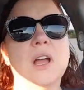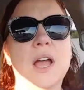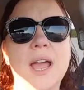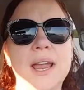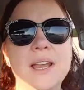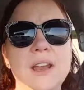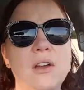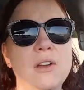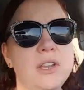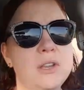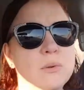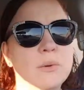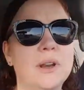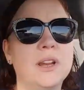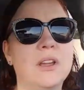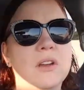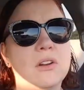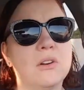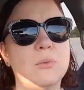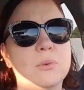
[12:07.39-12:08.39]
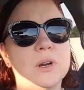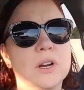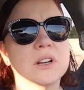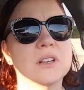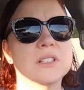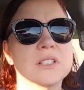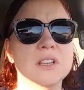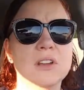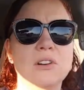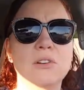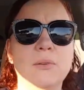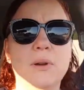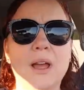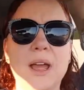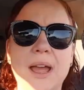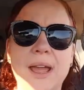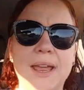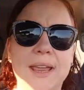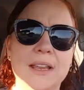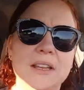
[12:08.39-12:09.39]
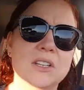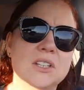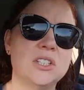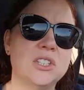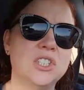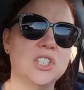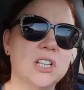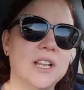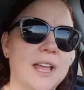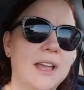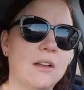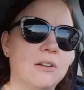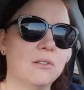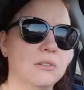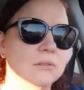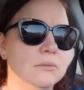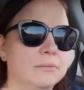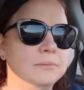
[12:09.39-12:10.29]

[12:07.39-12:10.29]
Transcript: I know you want to go to work, so do I. Just chill out.